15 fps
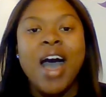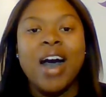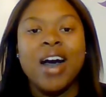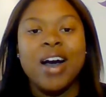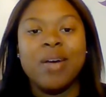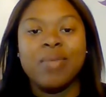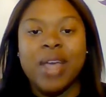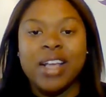
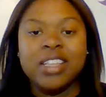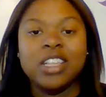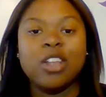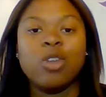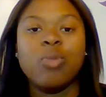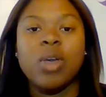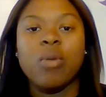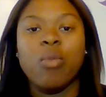That's a
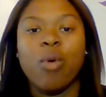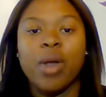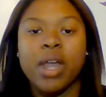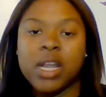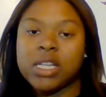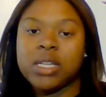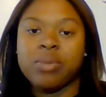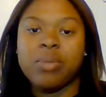little bit more
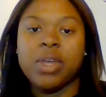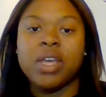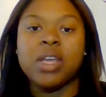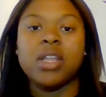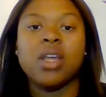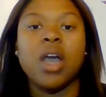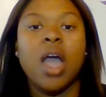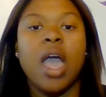intimate